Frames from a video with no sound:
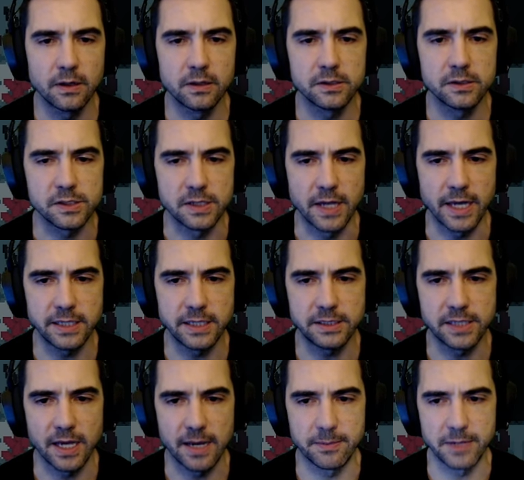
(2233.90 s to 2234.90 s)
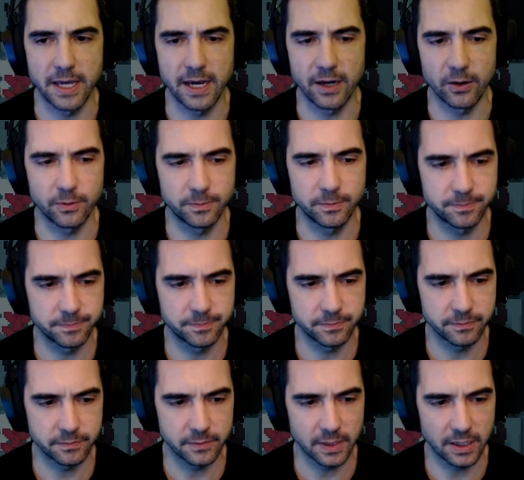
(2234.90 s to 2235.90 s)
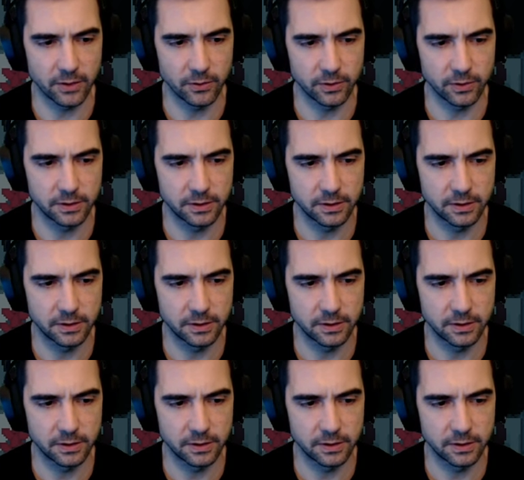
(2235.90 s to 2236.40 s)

It's nighttime now. Errol.